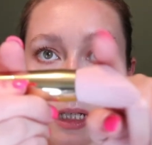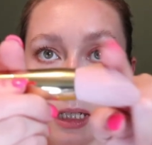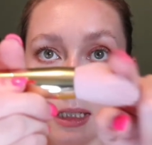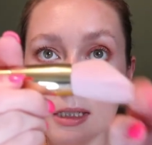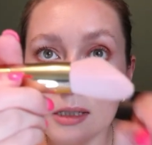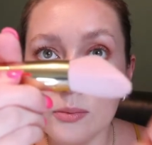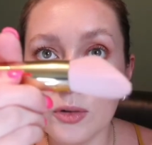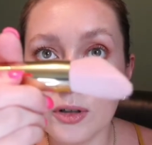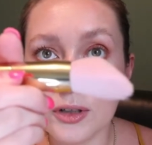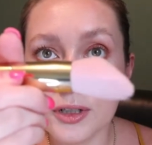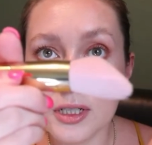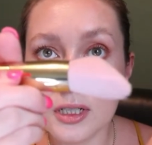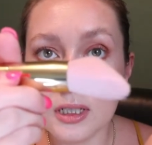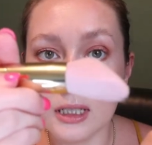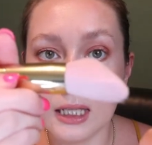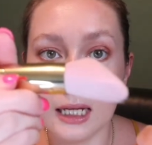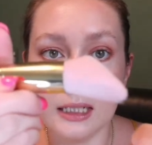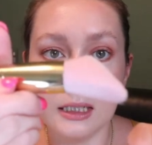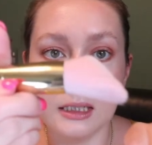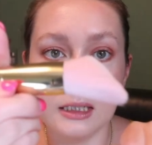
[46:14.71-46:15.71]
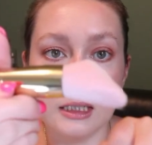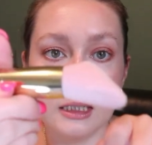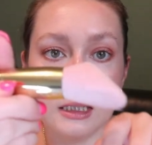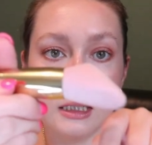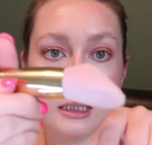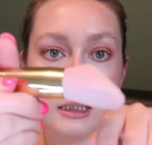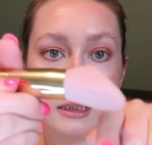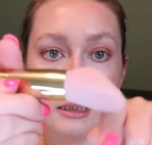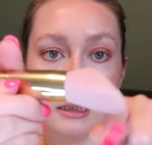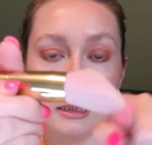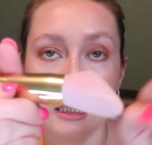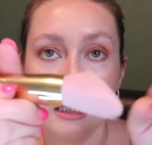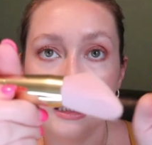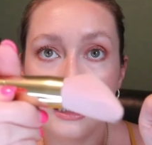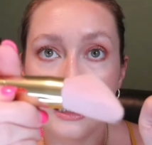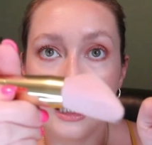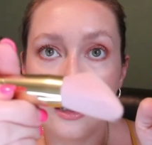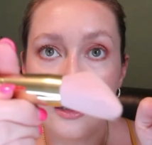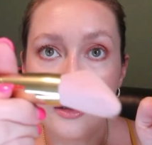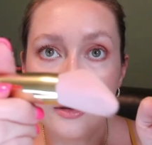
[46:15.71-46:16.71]
is more slanted than
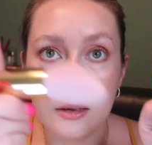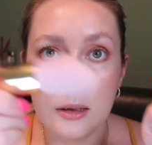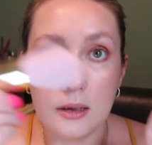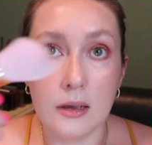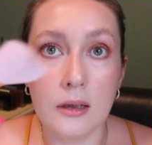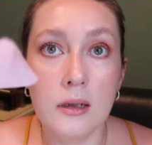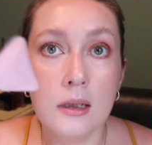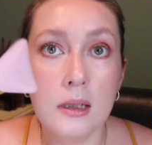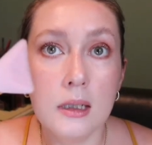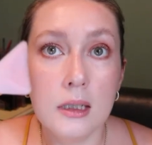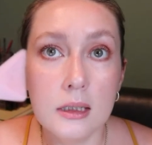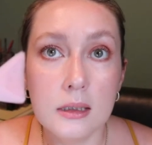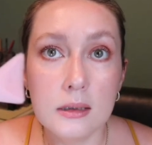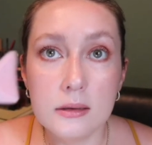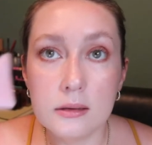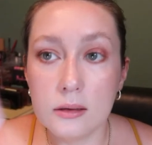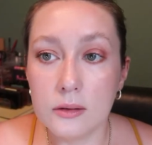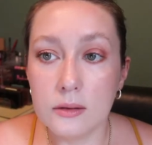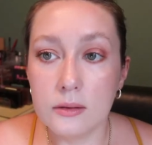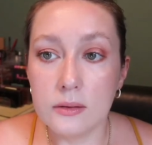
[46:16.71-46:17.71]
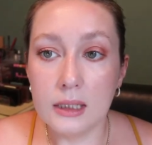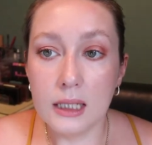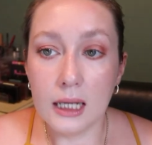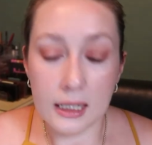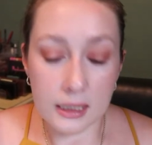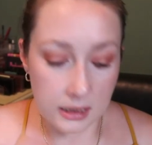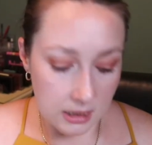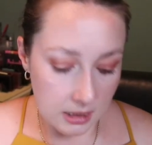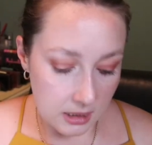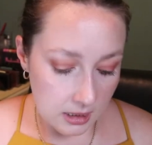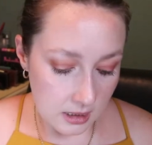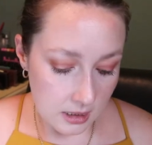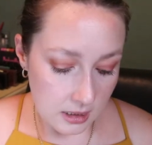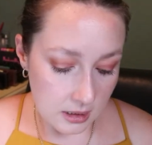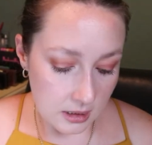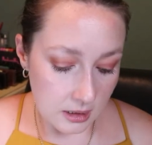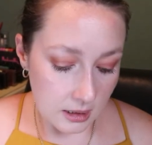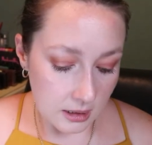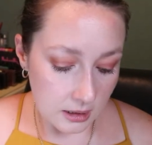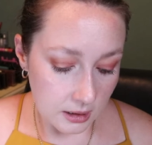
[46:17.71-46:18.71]
the other. So the idea
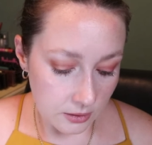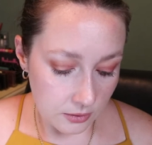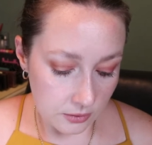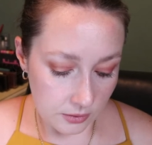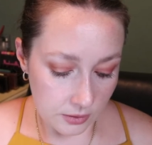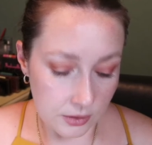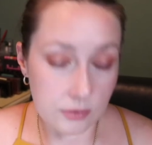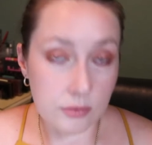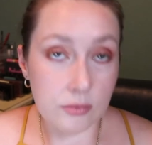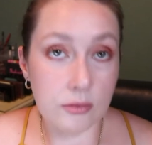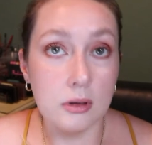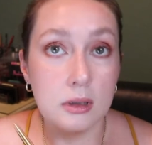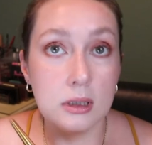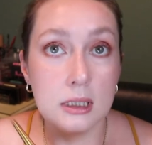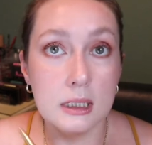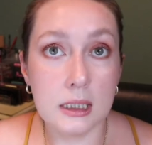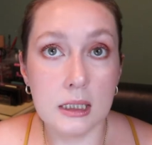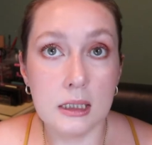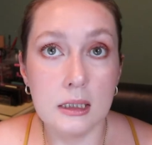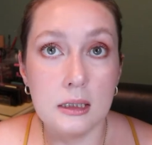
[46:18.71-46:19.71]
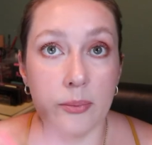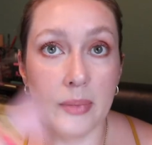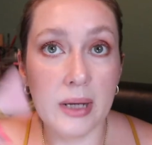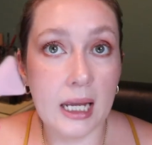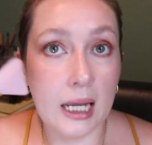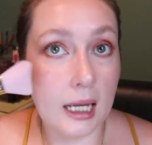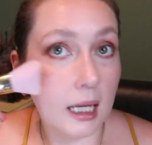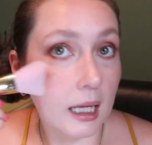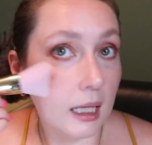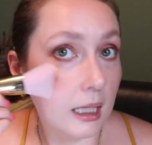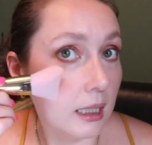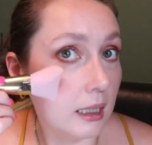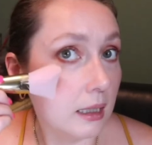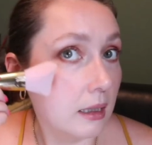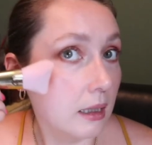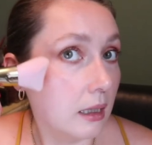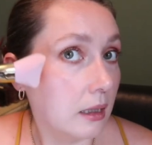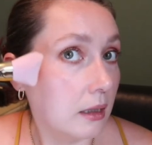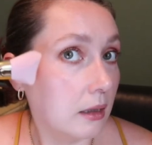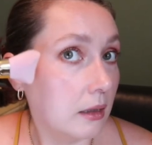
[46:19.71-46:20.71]
is like you swirl it in the pan
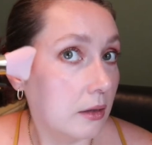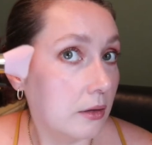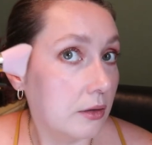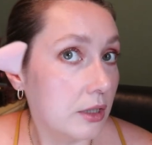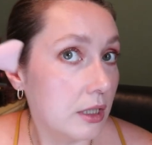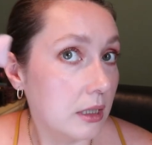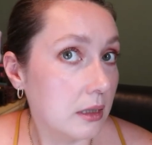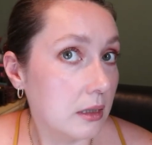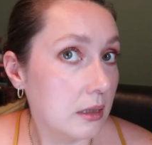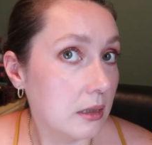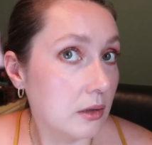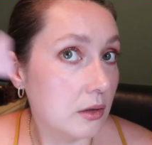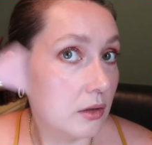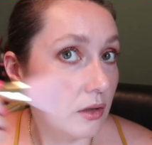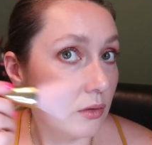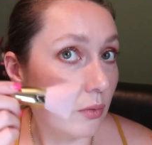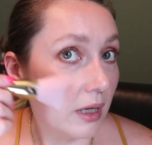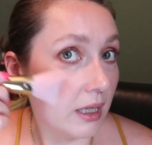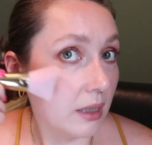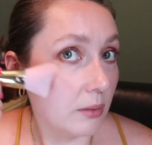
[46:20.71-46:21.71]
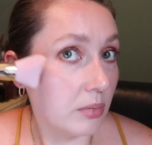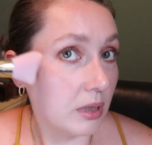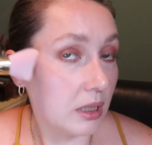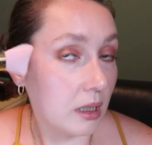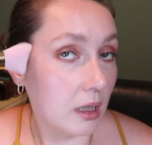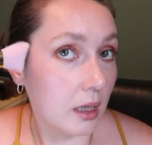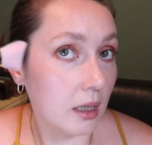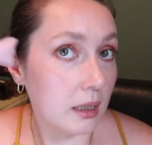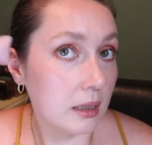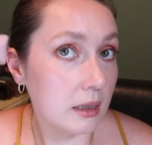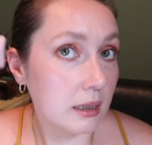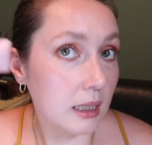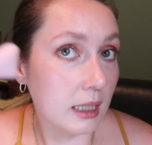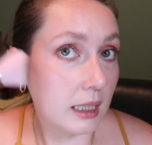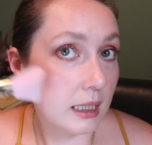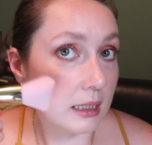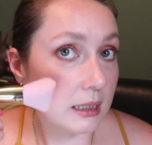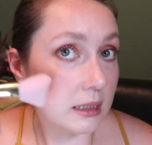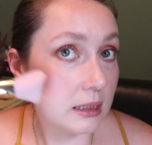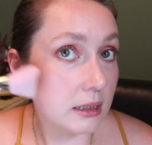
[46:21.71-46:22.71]
and then you just swipe it on
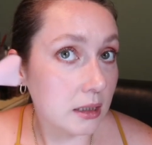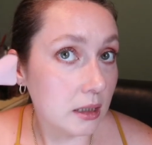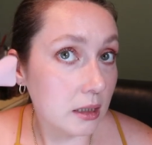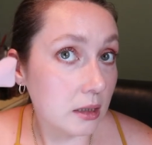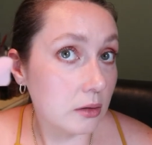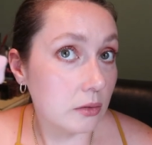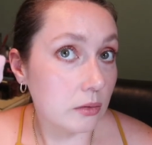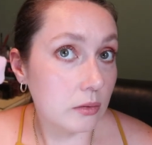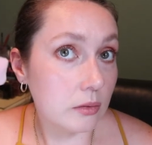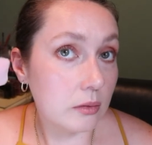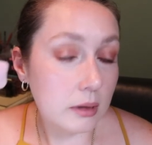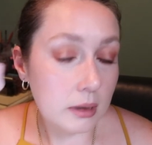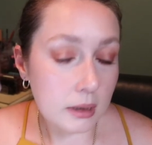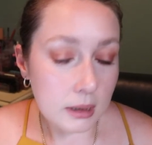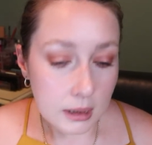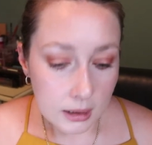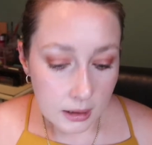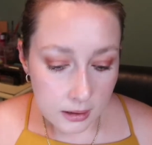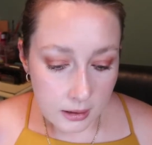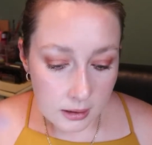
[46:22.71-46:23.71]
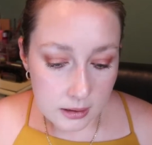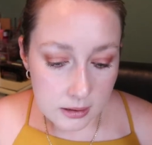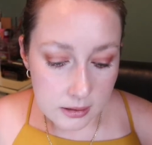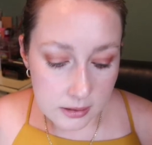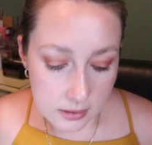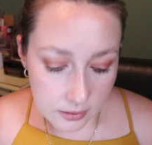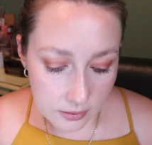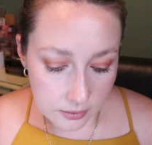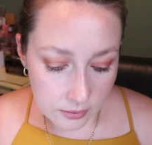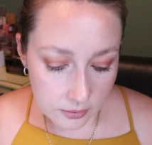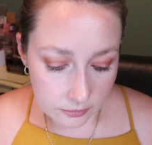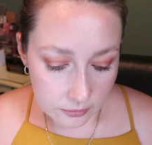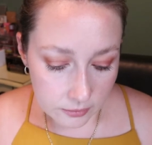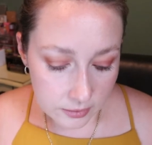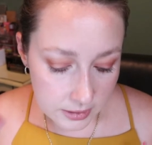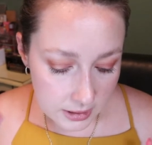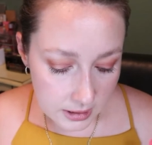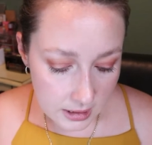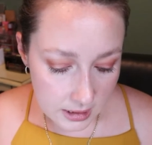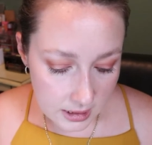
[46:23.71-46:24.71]
like so. So
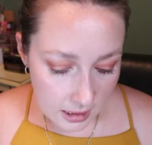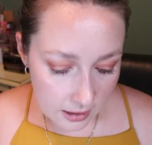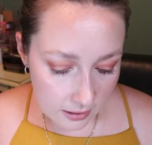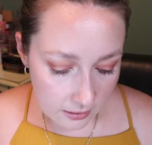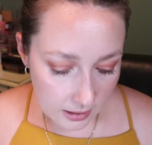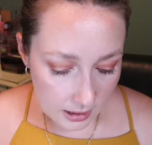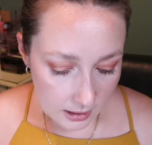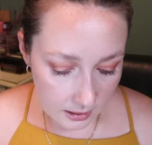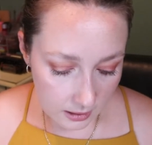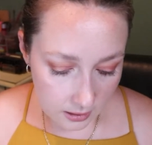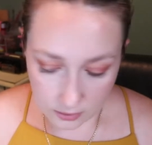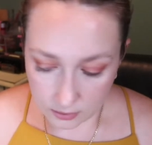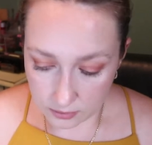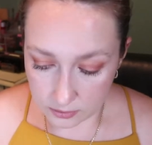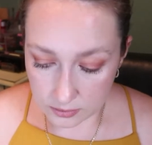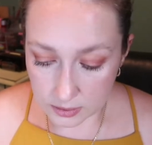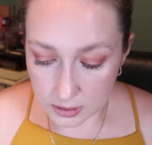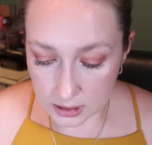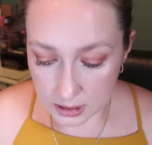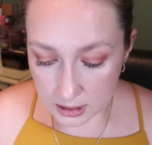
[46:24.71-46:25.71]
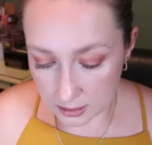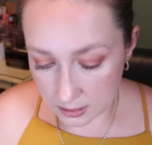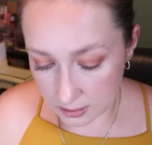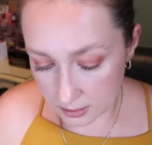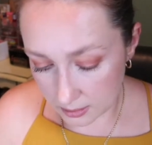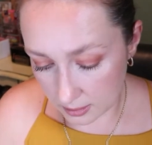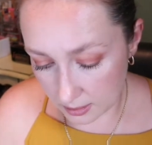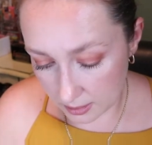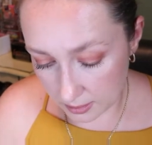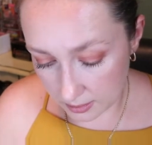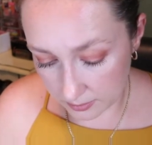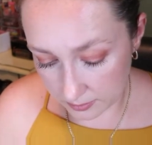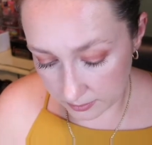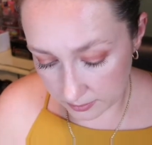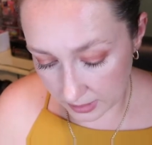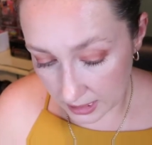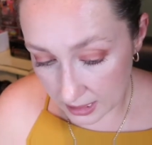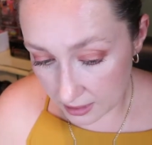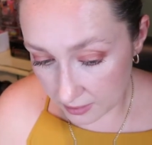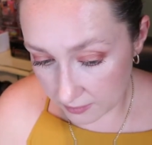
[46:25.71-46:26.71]
we'll see how that goes. Um,
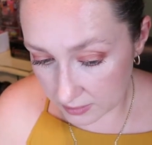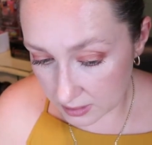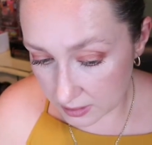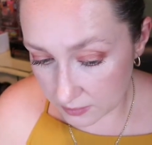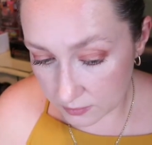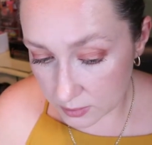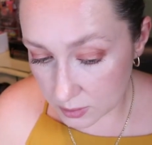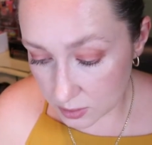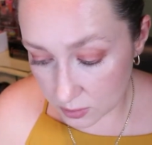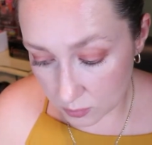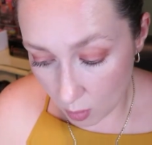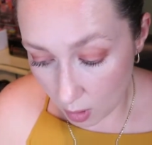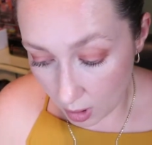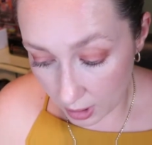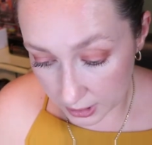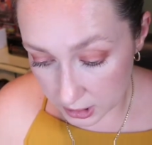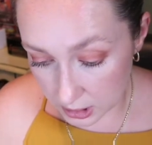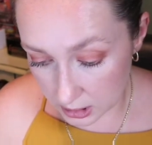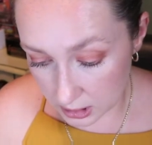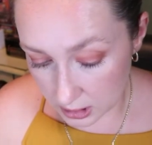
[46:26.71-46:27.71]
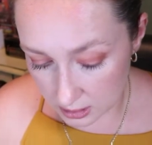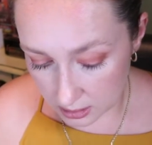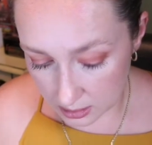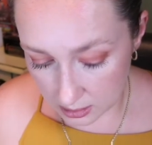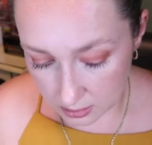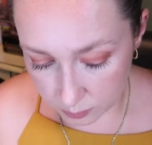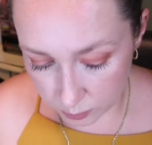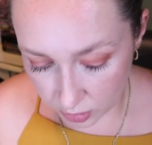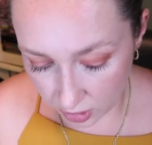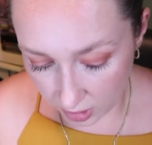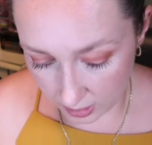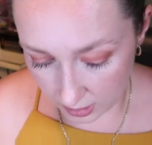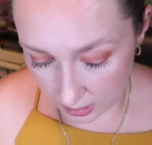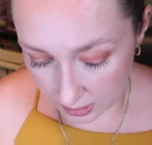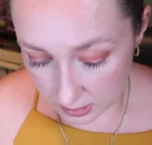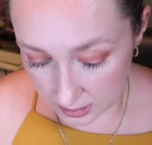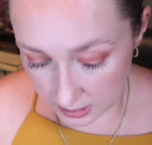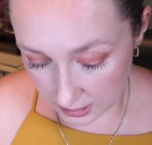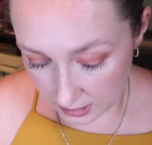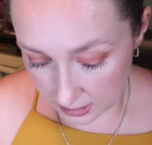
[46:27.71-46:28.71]
I haven't even swatched this
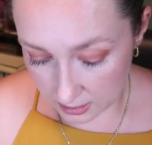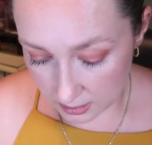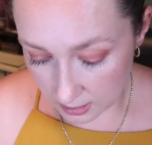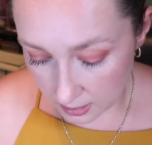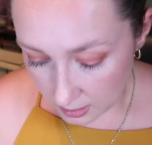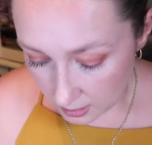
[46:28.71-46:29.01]
product yet.